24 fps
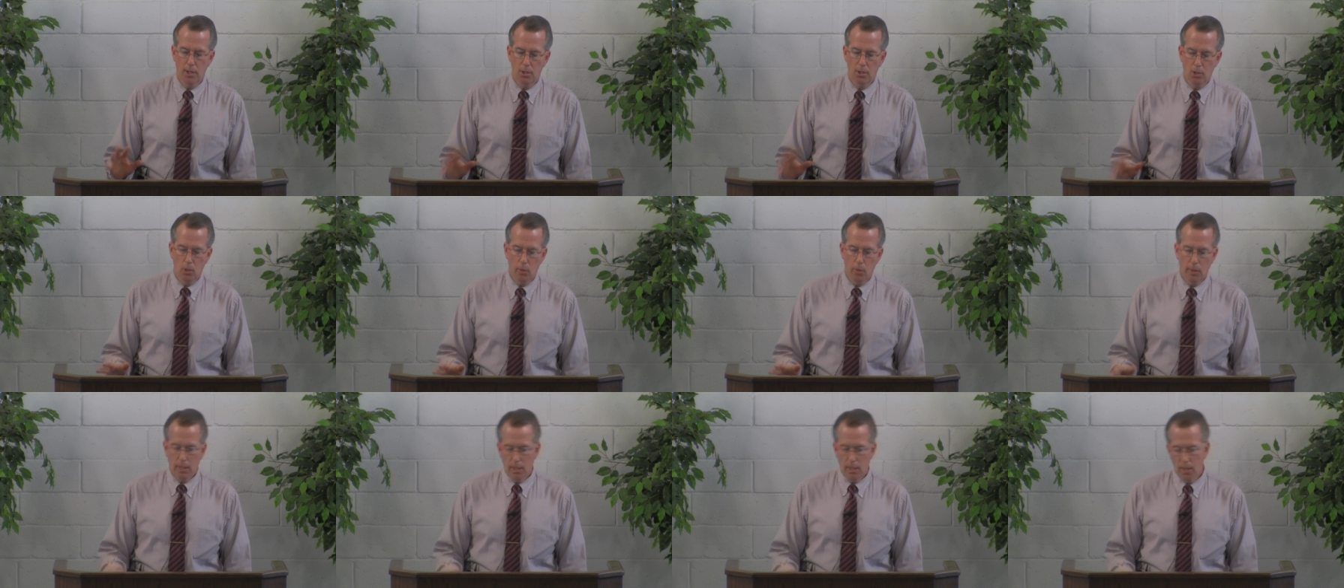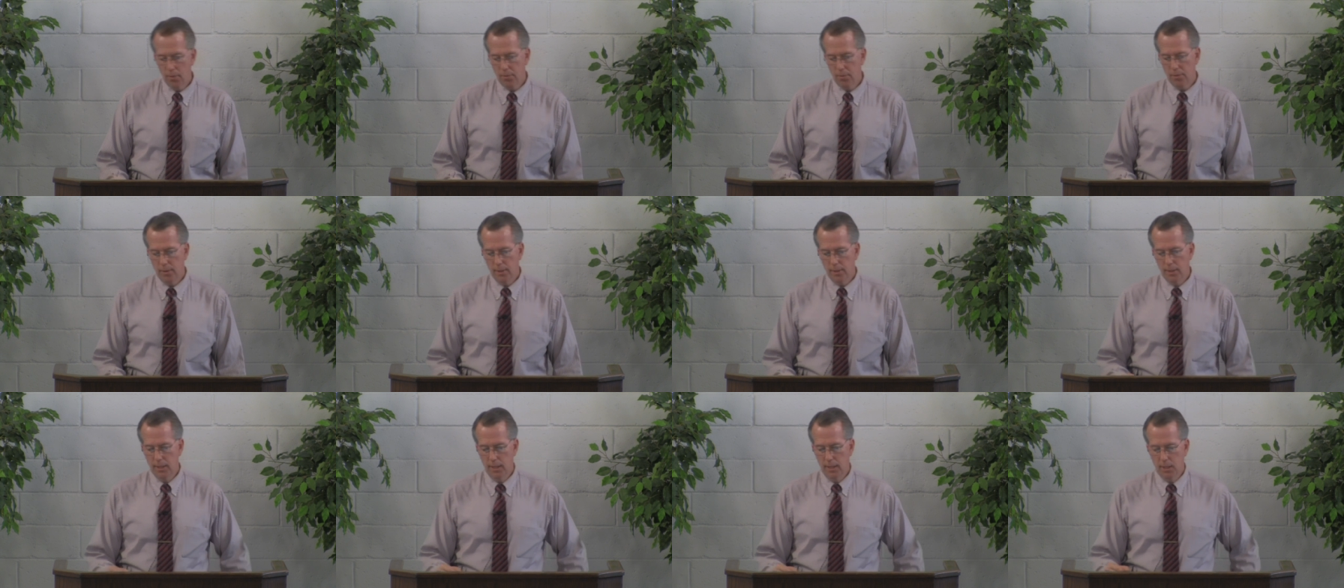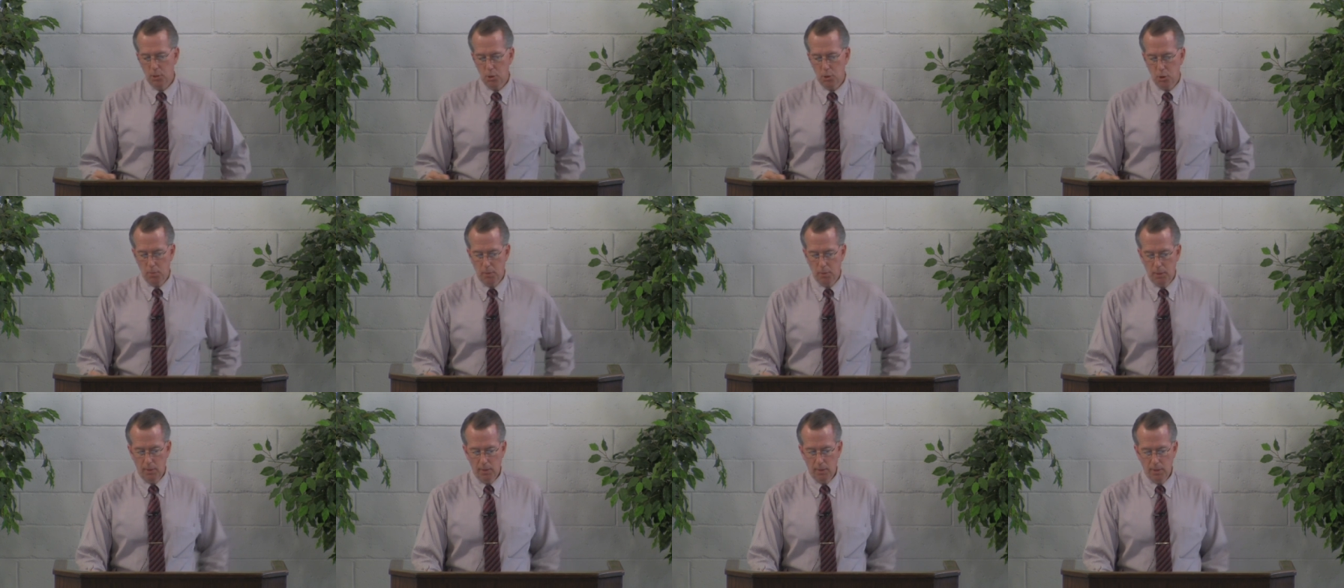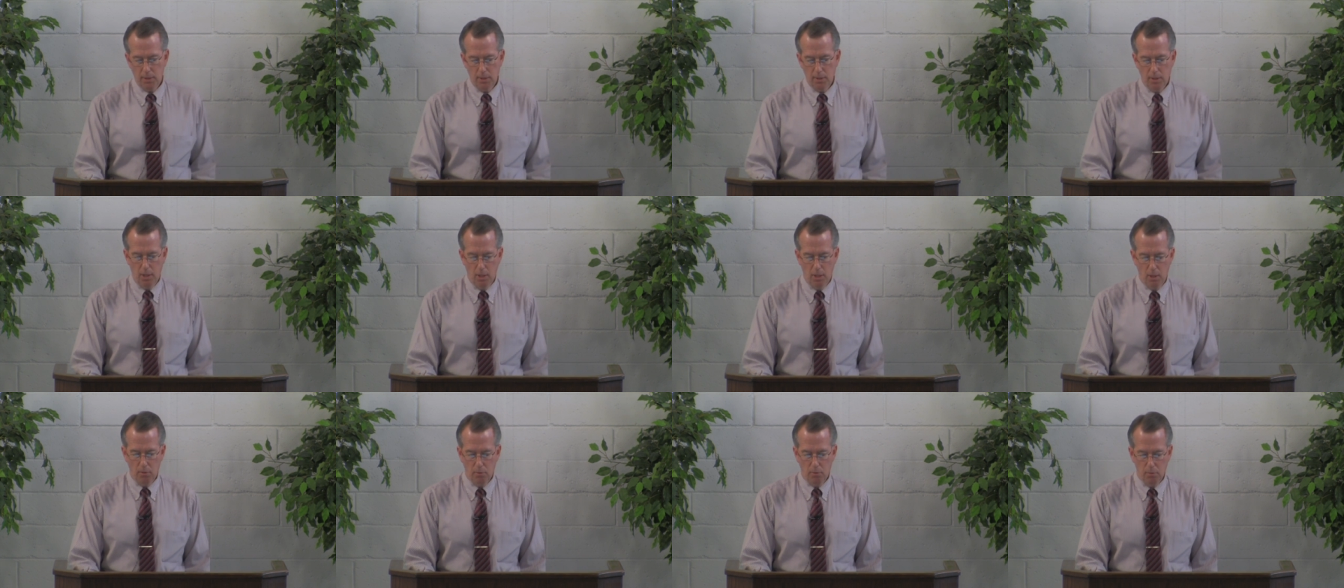doing nothing in a spirit
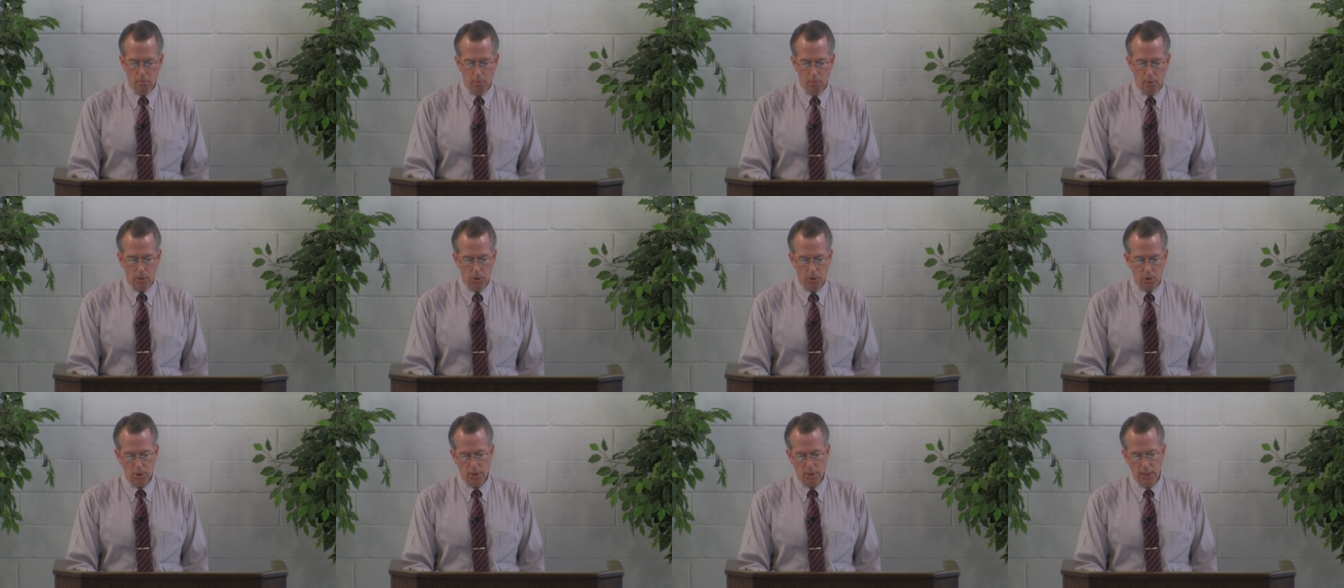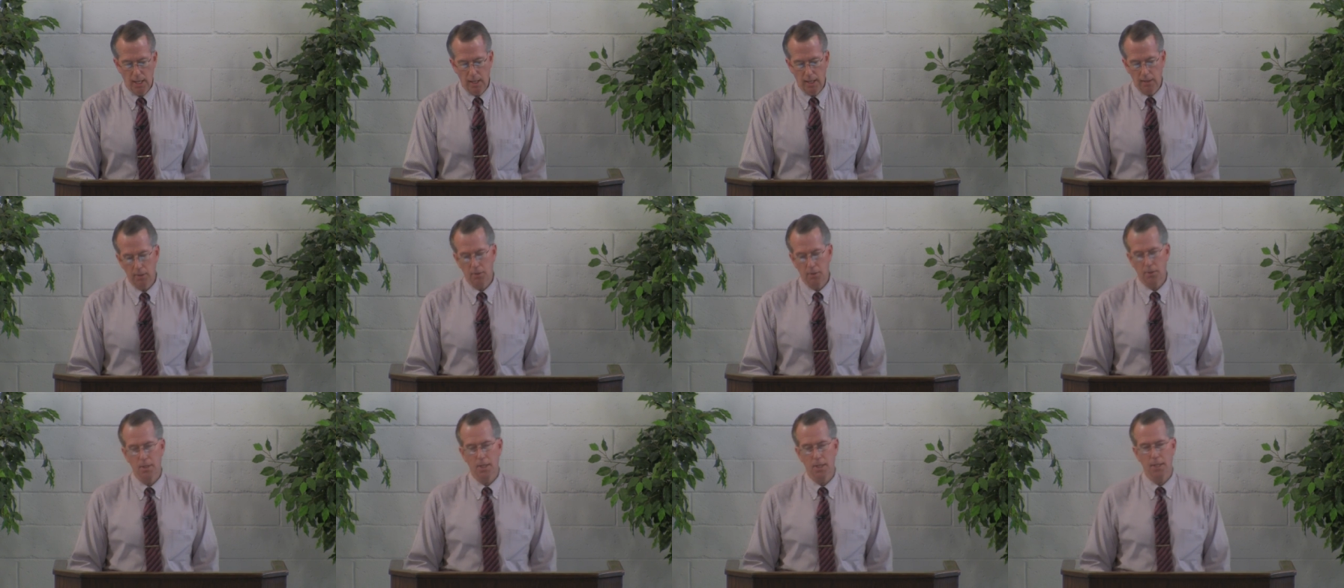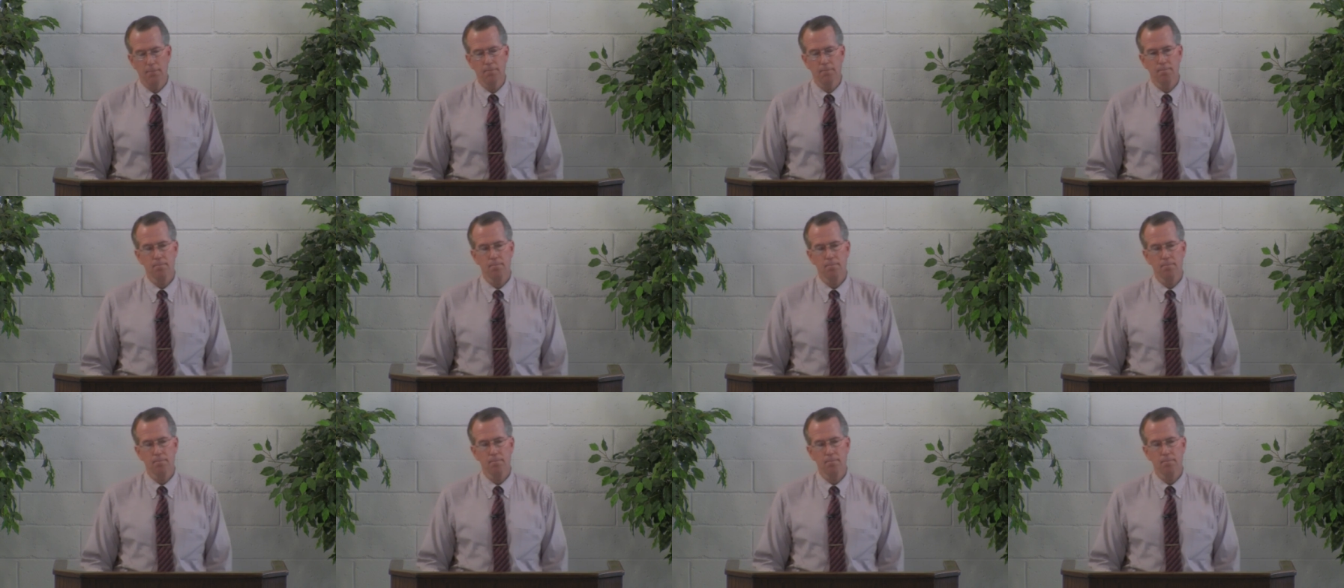of partiality."